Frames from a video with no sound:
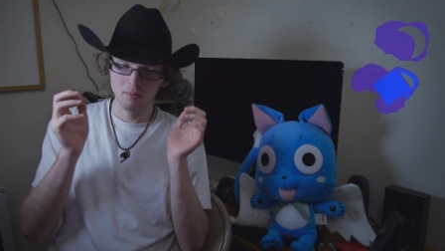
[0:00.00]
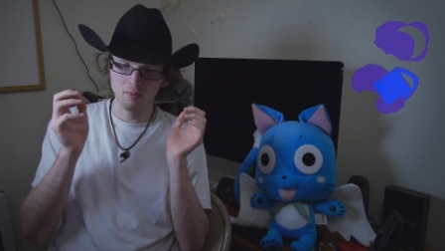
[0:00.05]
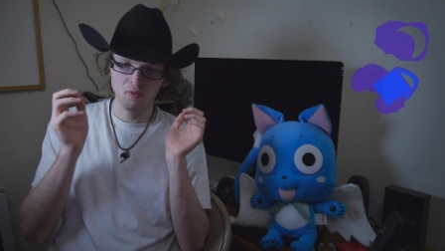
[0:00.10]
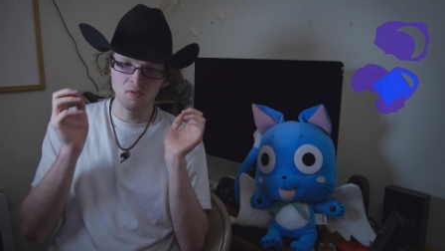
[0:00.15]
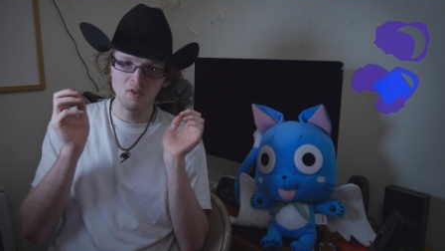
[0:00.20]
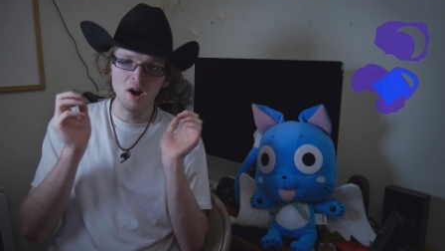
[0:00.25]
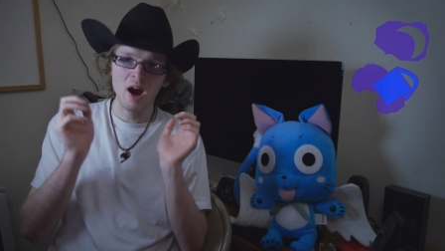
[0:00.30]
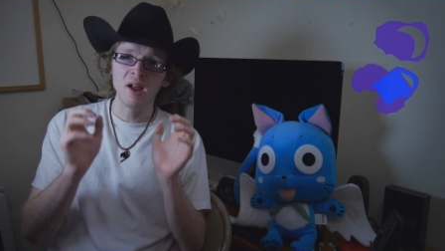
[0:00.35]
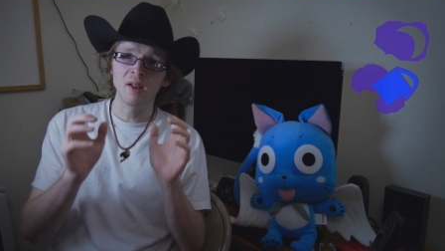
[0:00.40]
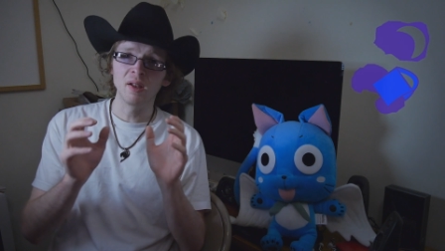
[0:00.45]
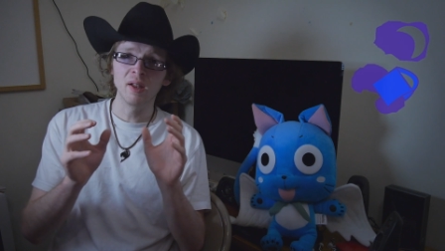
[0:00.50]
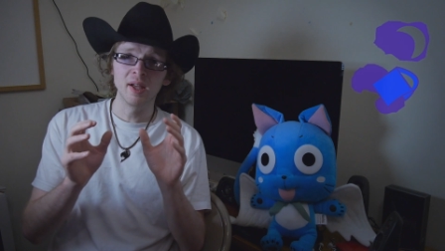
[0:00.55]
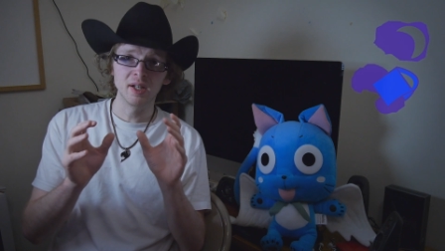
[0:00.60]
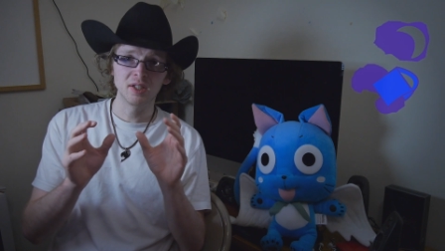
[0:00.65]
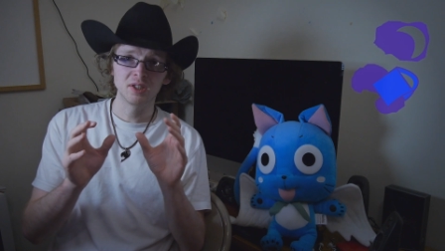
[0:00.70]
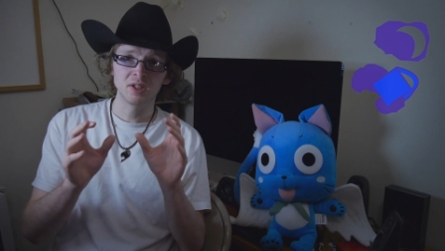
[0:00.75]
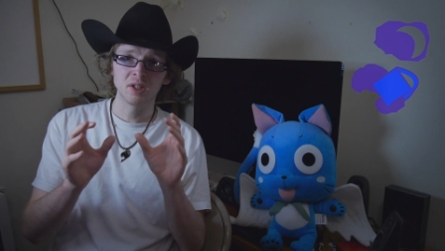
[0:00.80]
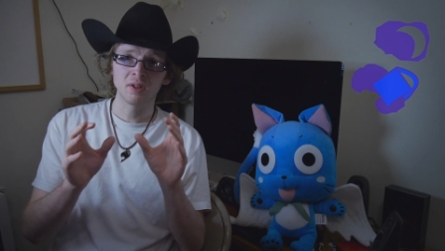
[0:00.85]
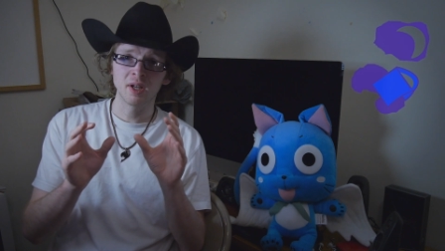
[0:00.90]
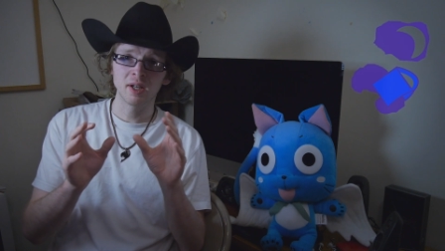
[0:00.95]

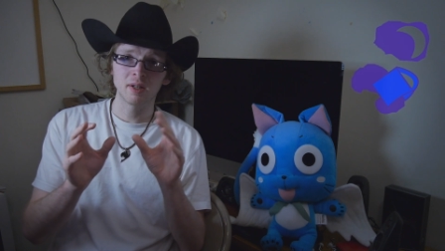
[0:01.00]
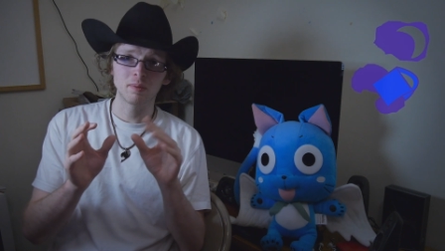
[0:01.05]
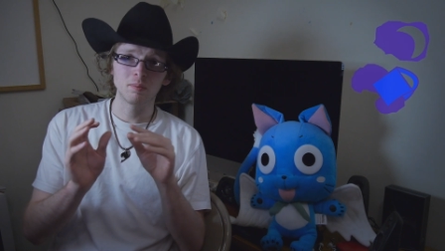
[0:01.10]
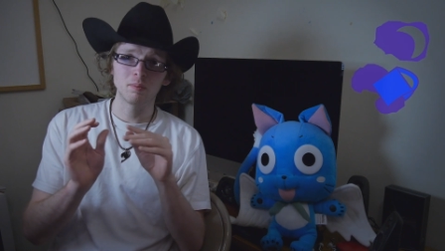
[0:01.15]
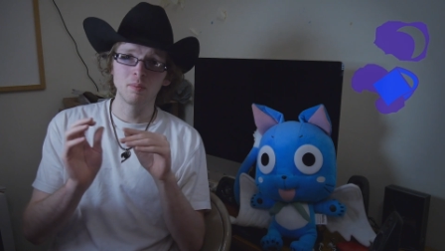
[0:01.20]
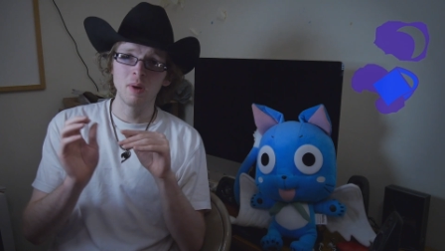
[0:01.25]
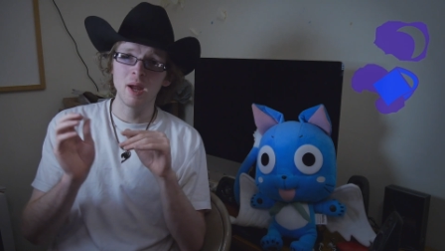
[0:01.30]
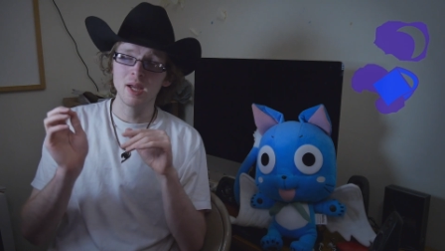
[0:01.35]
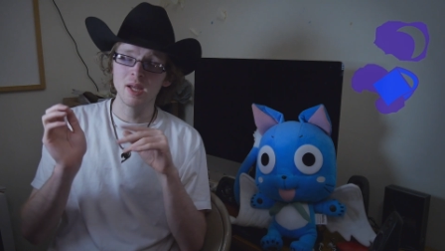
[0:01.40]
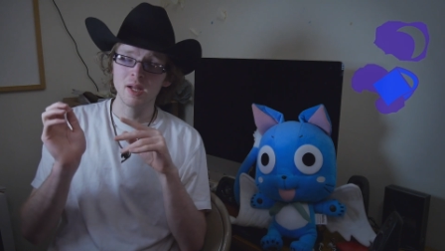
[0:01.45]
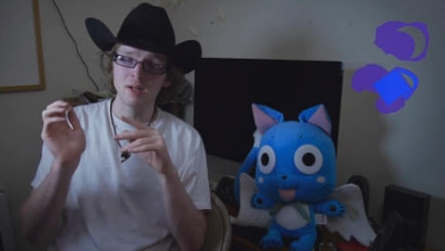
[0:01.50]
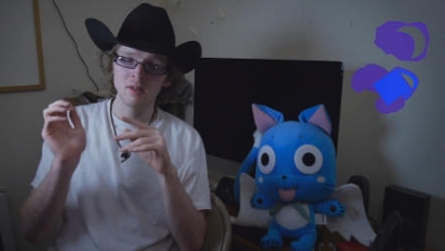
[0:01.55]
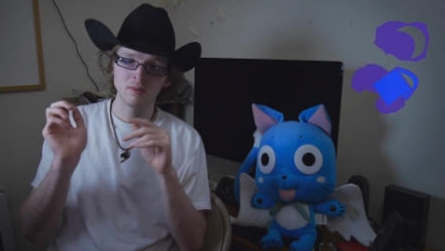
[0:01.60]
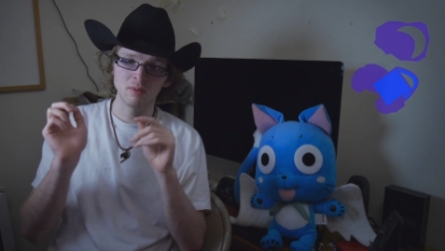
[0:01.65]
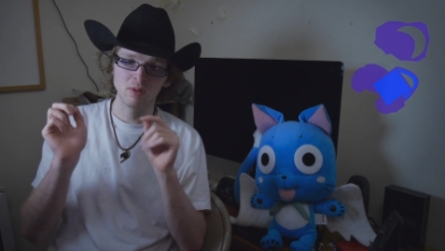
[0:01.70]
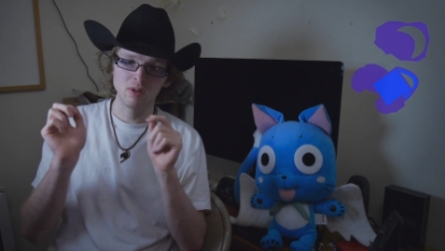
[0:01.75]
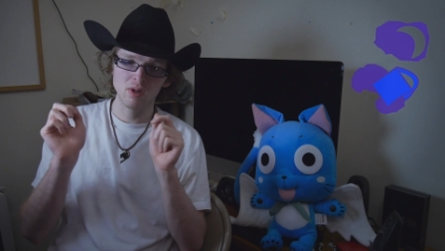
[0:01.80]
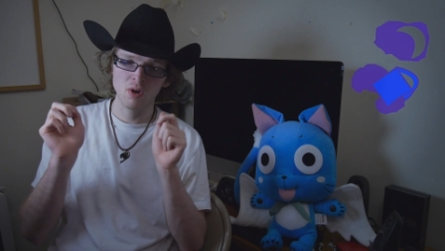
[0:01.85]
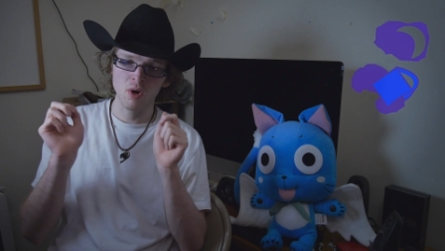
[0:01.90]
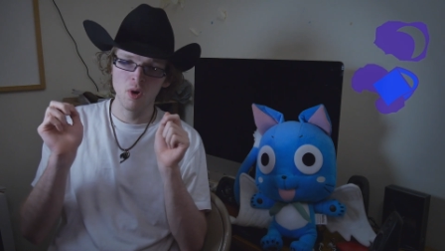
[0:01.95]
violation, like
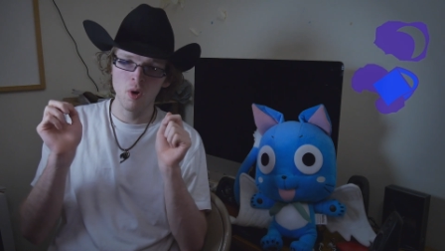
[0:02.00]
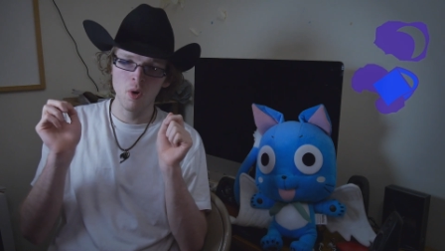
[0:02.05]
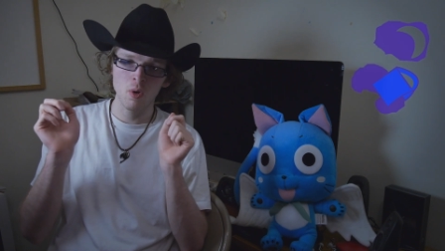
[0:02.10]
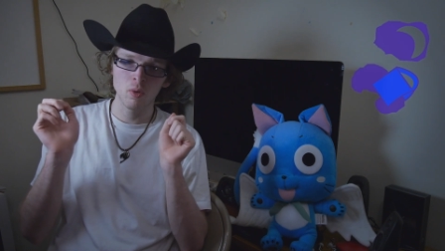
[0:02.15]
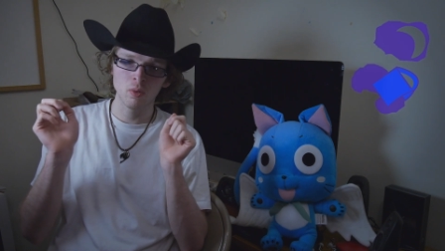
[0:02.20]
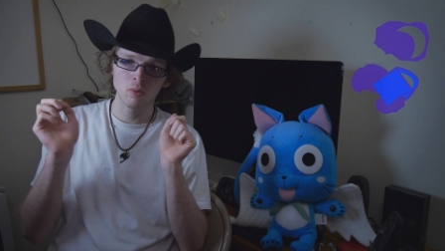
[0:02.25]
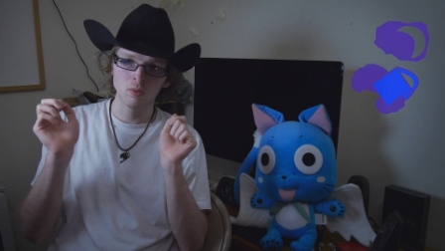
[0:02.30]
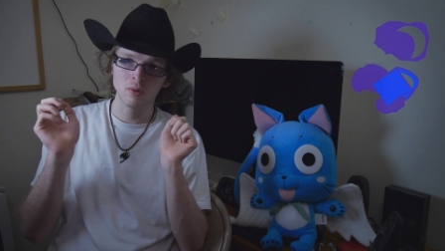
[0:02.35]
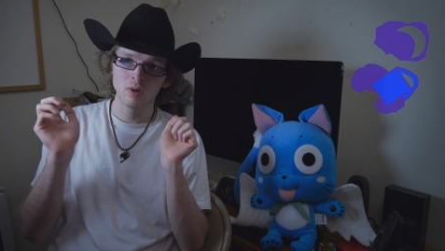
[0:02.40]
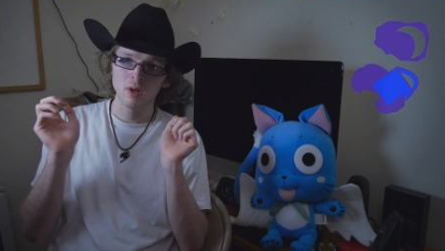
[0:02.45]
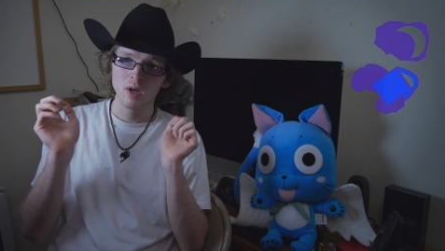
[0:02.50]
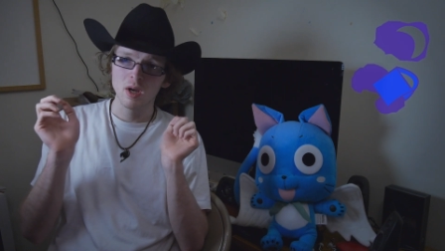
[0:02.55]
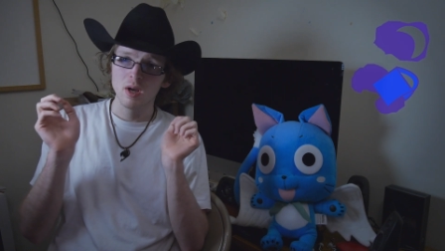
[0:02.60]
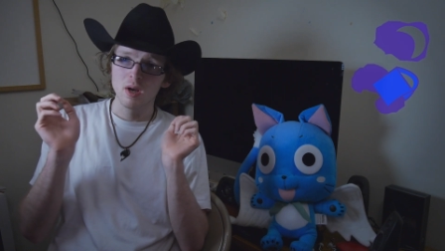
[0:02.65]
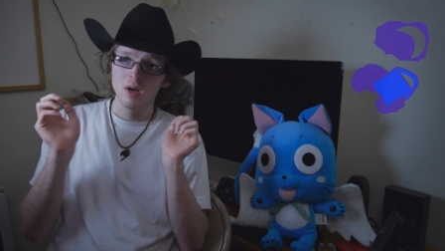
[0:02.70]
making your own